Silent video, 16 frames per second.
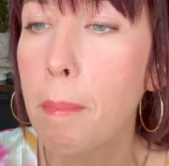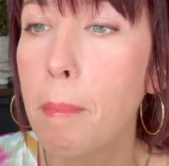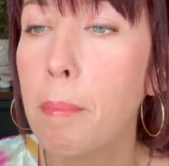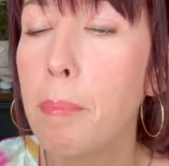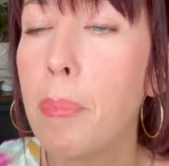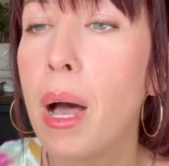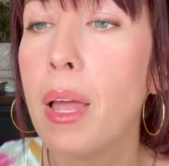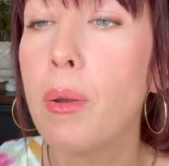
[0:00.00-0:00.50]

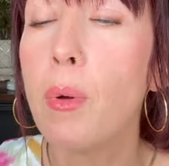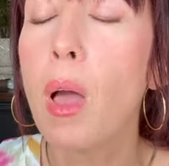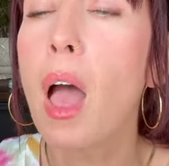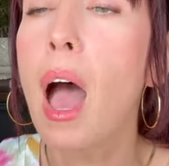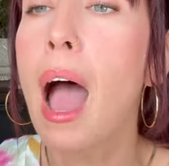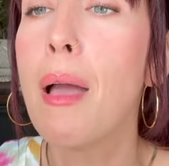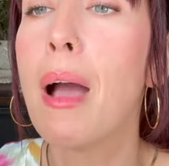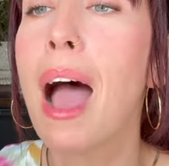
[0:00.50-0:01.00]
But
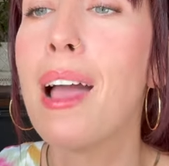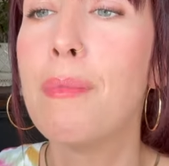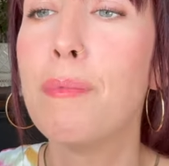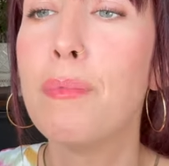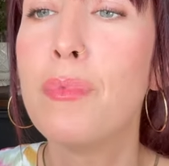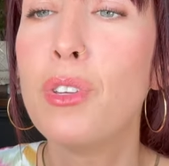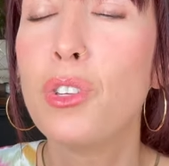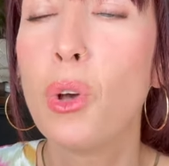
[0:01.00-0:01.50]
I, I,
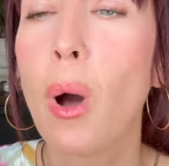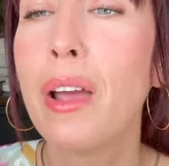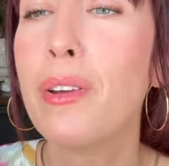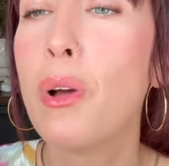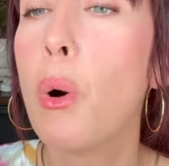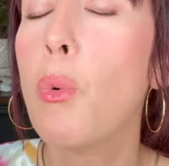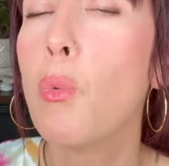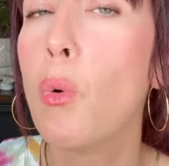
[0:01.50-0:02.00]
so I
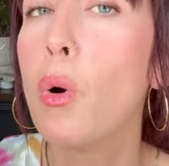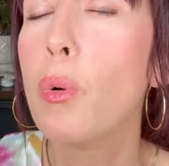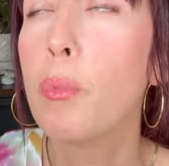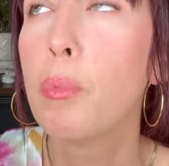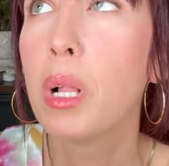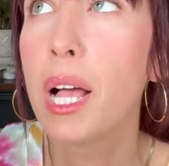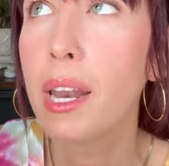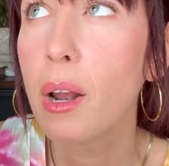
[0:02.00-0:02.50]
don't
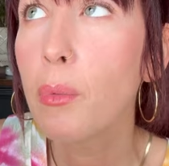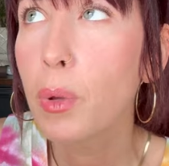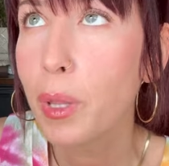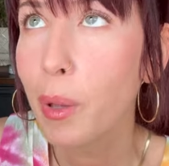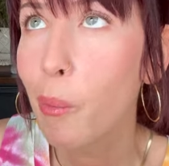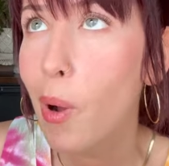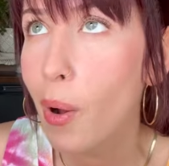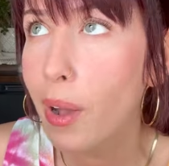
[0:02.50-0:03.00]
plan on
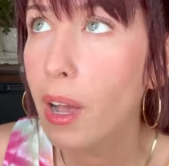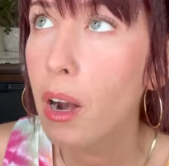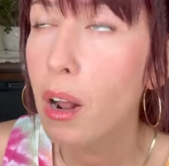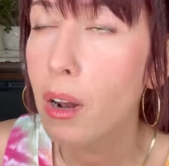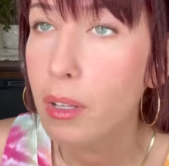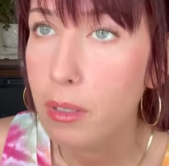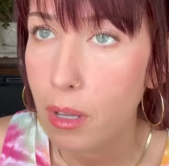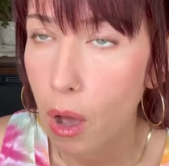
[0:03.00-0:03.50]
really wearing it
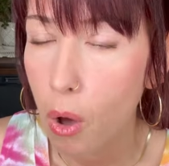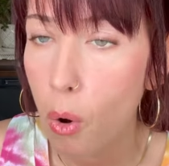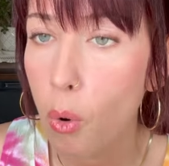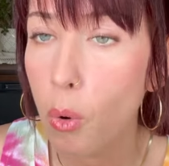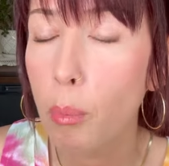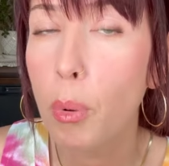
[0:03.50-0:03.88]
on its own,